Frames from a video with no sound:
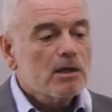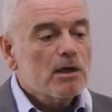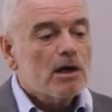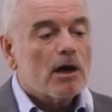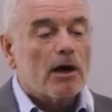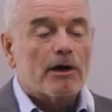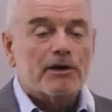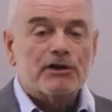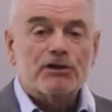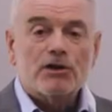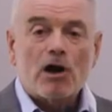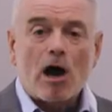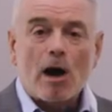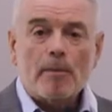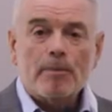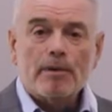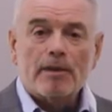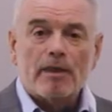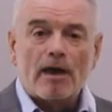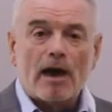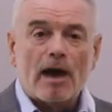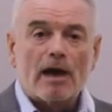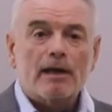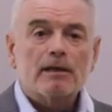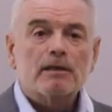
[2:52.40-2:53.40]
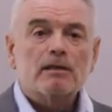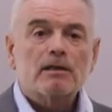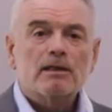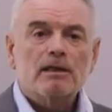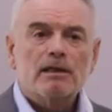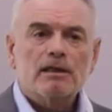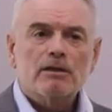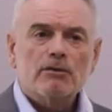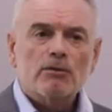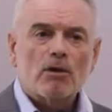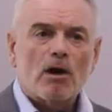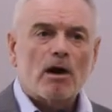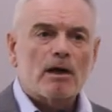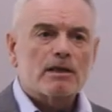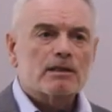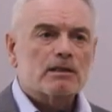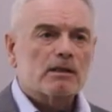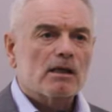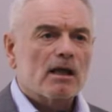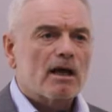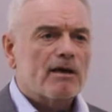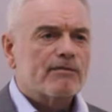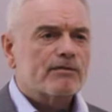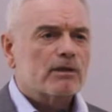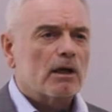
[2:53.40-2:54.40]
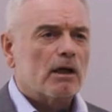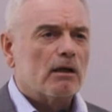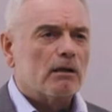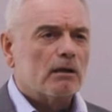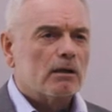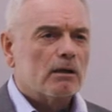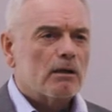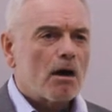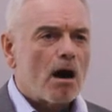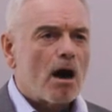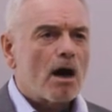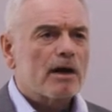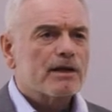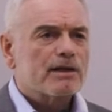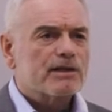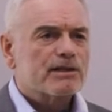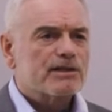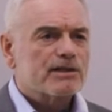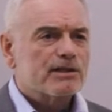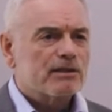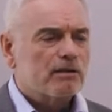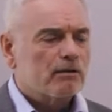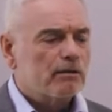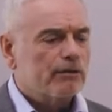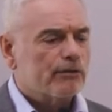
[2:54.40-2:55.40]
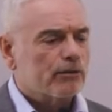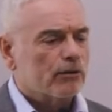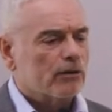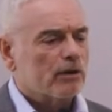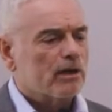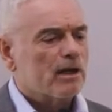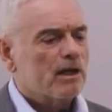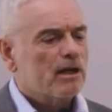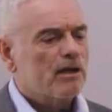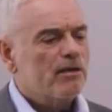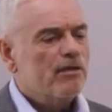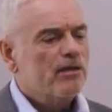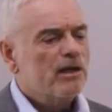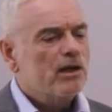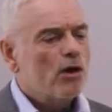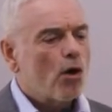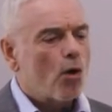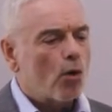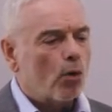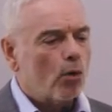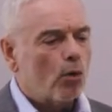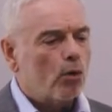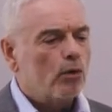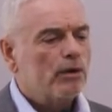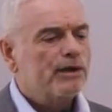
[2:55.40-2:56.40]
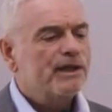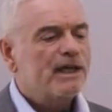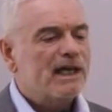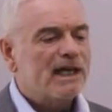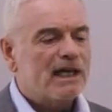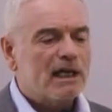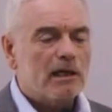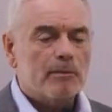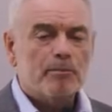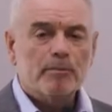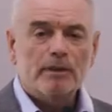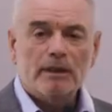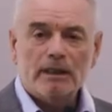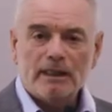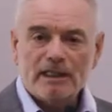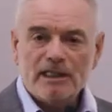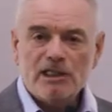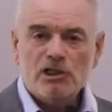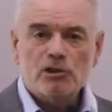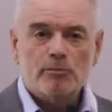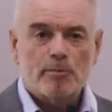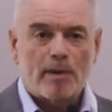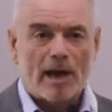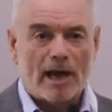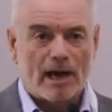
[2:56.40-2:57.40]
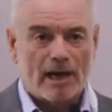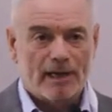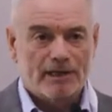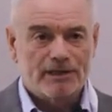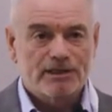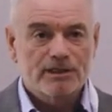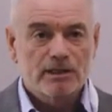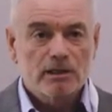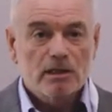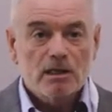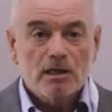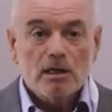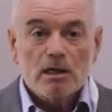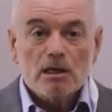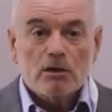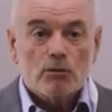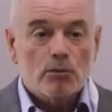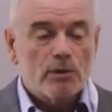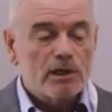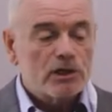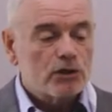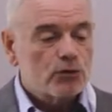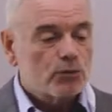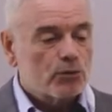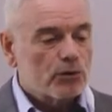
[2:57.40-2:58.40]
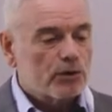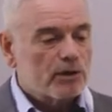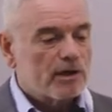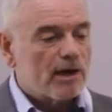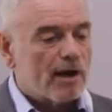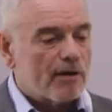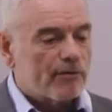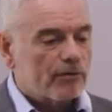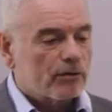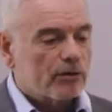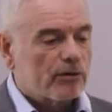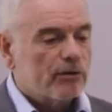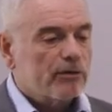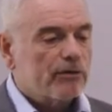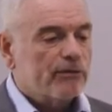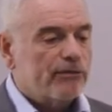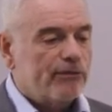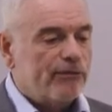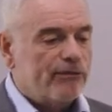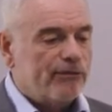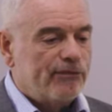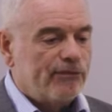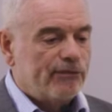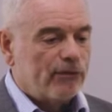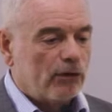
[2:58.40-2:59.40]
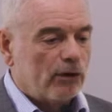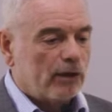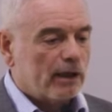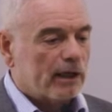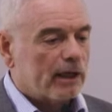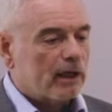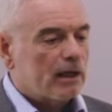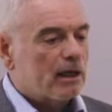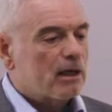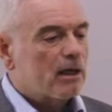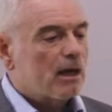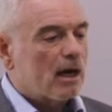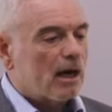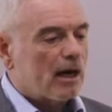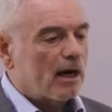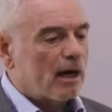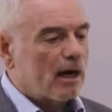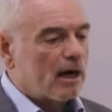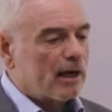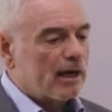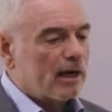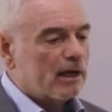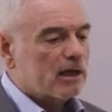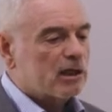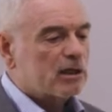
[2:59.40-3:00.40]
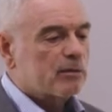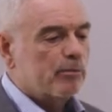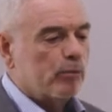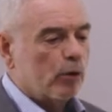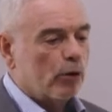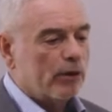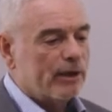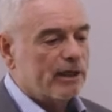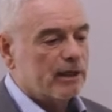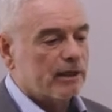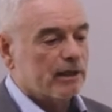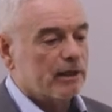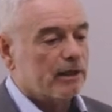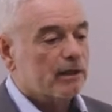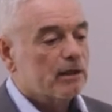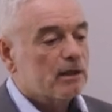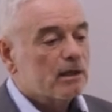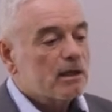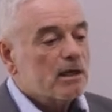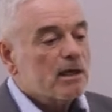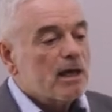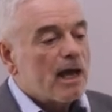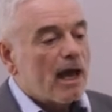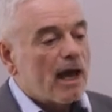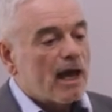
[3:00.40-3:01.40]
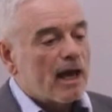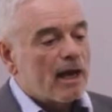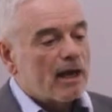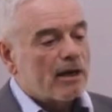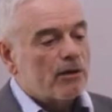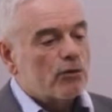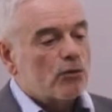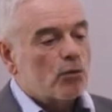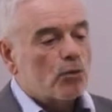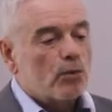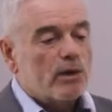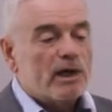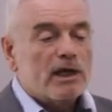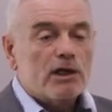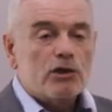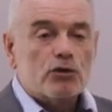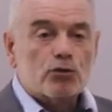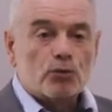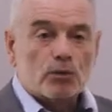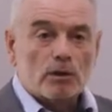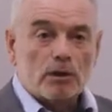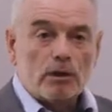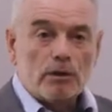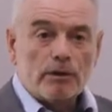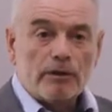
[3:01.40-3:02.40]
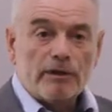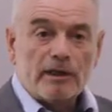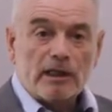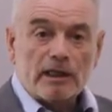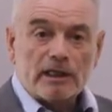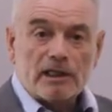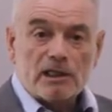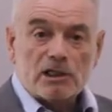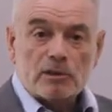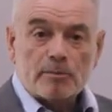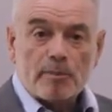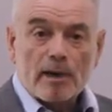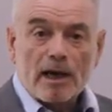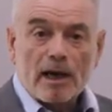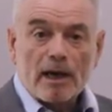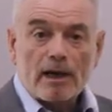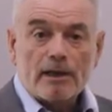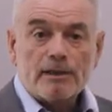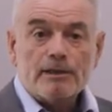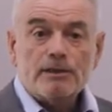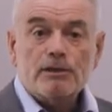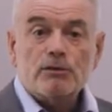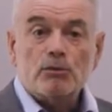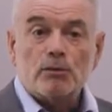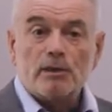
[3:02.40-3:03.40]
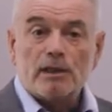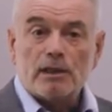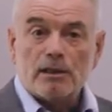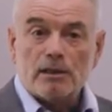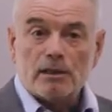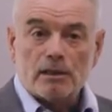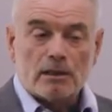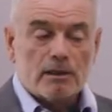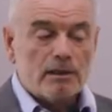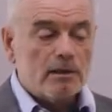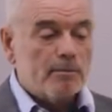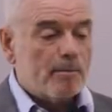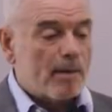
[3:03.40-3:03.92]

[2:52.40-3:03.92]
On top of that, Kinross left a lot of silver in the old heap leach pads, which were never fully exploited. And we drilled the leach pads, we did